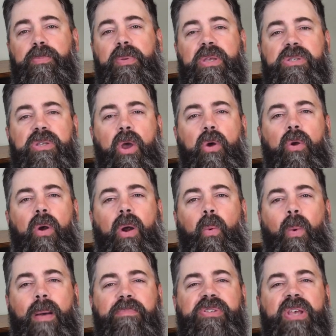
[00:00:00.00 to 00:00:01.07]
please go to our
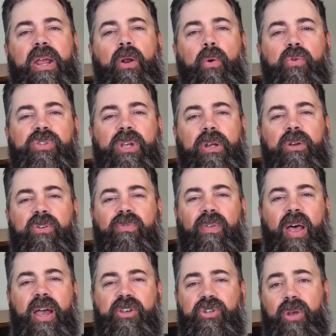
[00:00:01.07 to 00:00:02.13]
website,
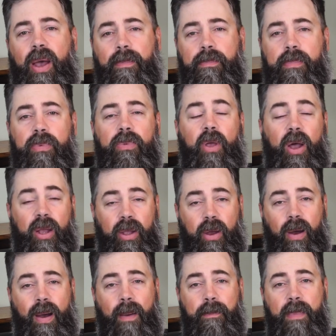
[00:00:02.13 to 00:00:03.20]

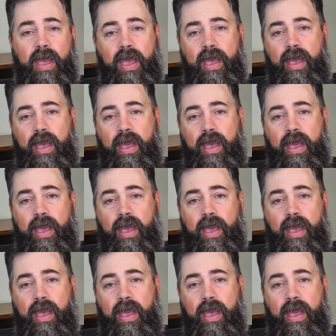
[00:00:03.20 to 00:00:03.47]
holsingersflyshop.com.